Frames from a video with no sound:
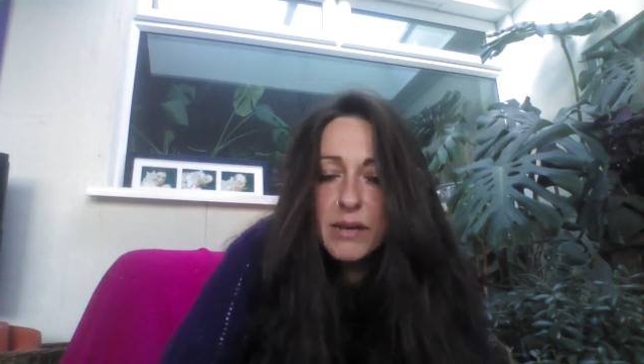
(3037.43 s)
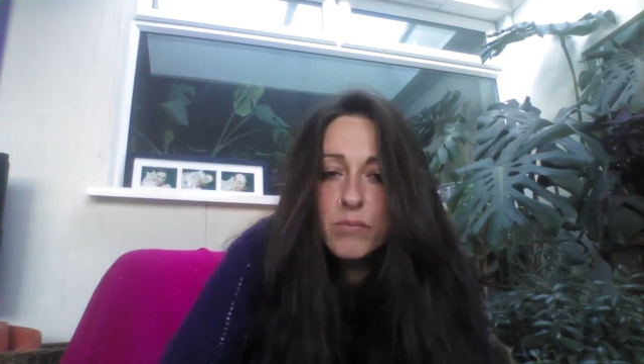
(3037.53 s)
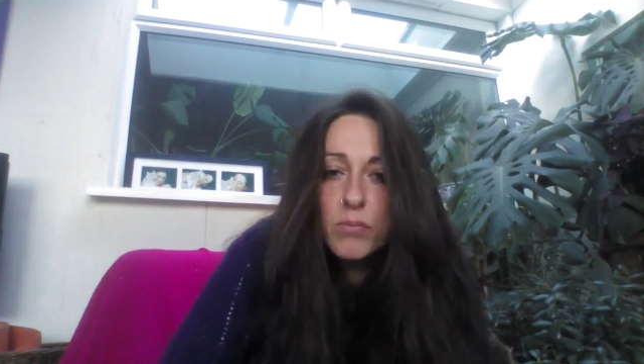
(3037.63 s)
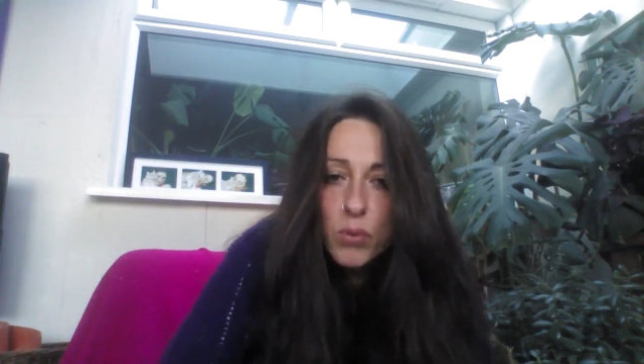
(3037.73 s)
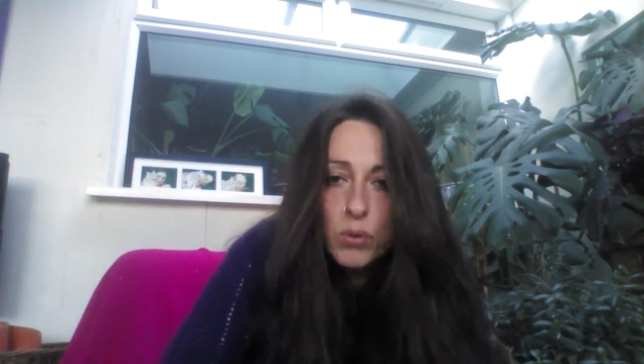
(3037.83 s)

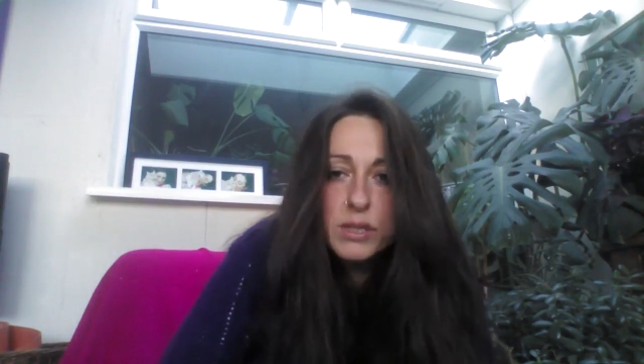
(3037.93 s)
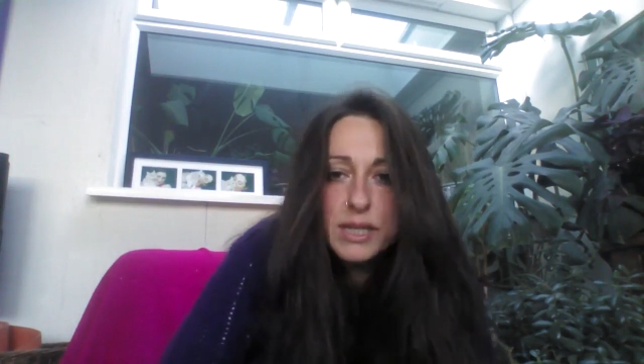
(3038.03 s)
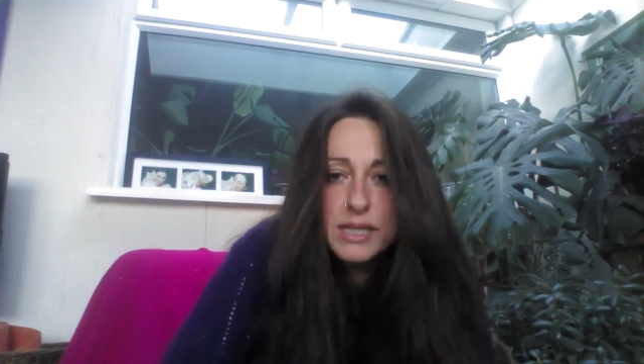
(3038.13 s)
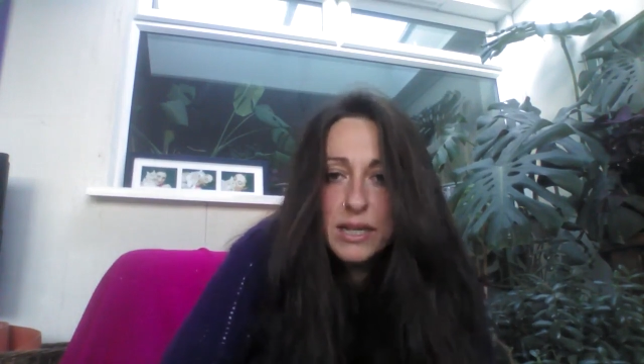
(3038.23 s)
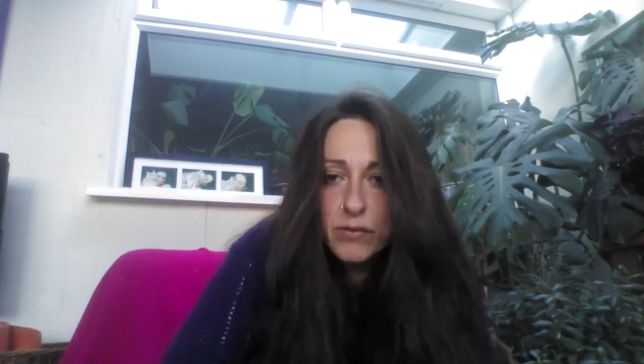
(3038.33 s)
in more
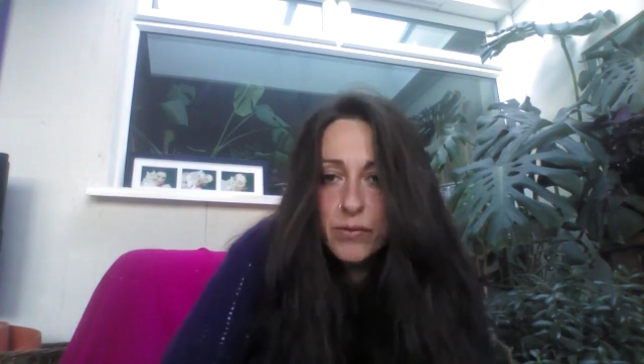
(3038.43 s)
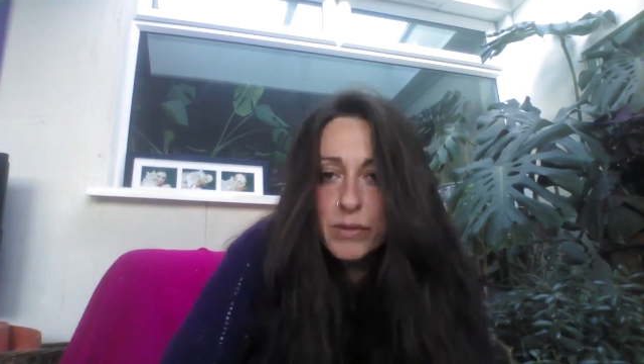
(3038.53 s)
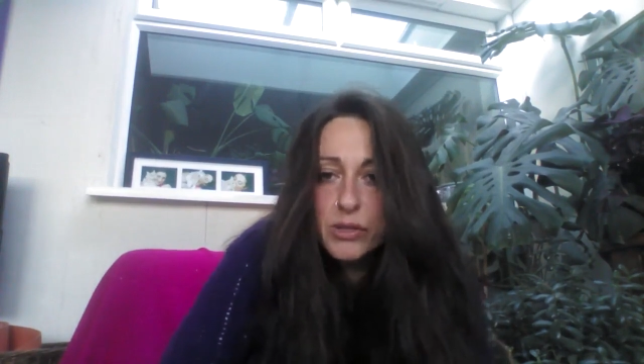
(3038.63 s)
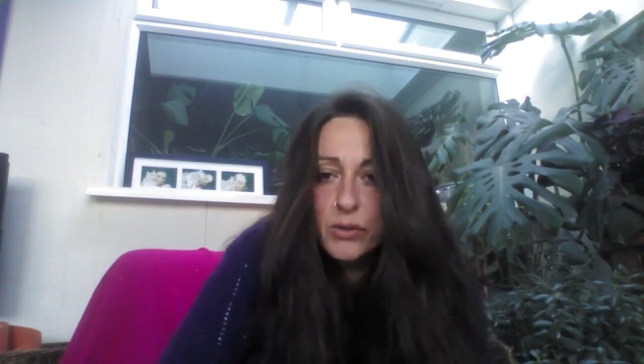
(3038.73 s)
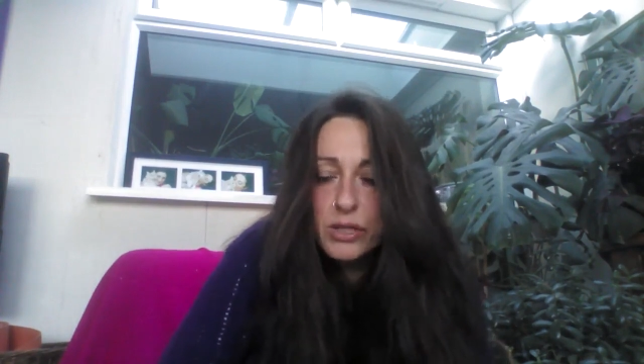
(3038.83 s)
detail
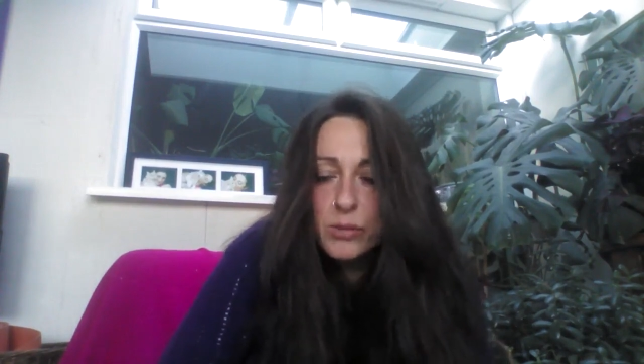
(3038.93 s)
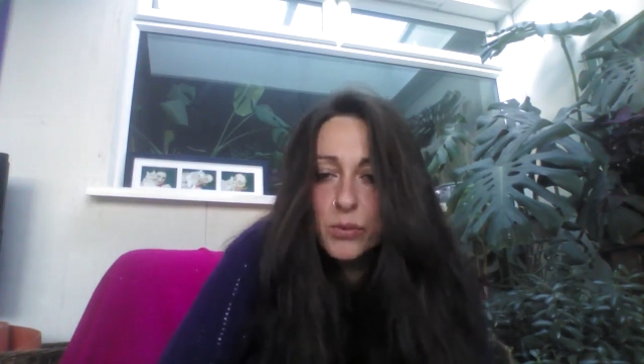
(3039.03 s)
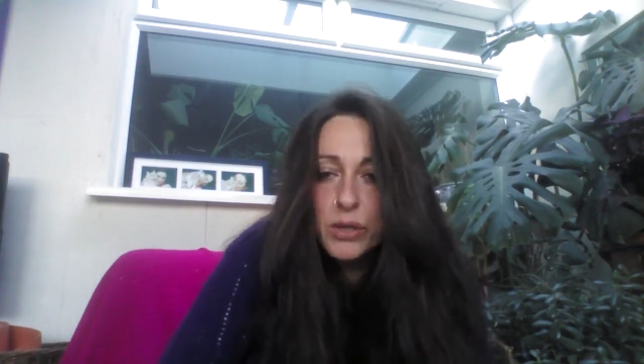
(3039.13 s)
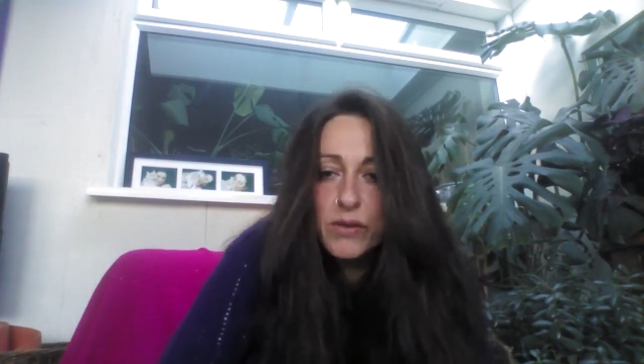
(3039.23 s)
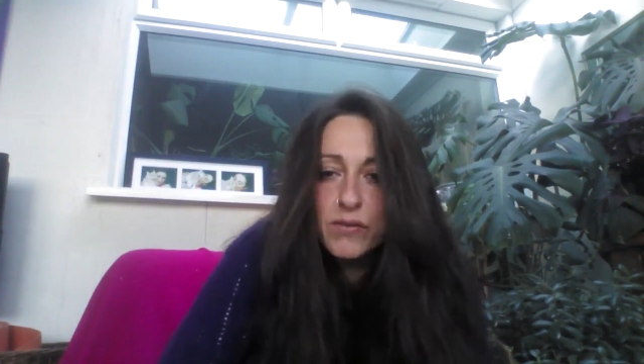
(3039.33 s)
from a doctor's
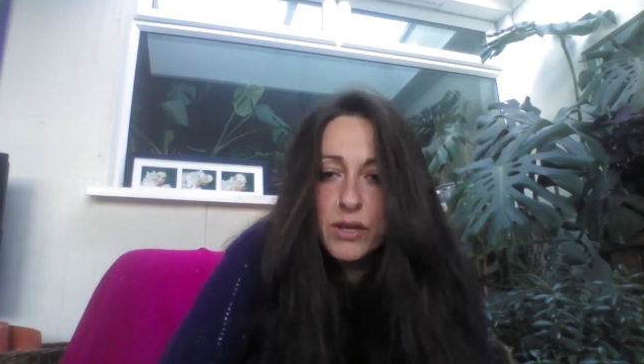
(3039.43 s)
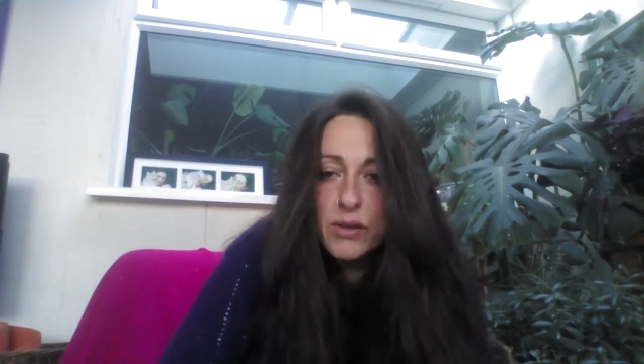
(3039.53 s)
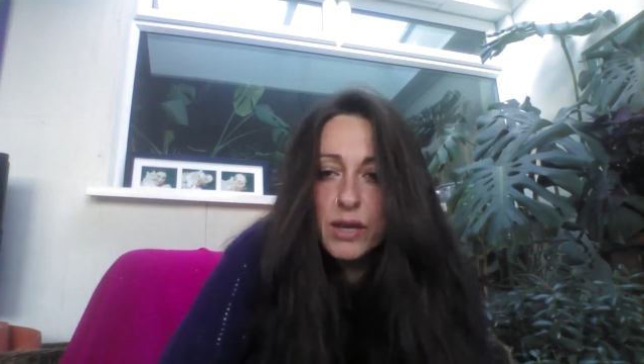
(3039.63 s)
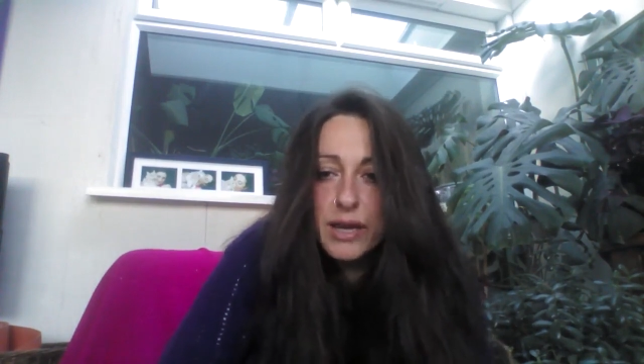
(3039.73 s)
point of view,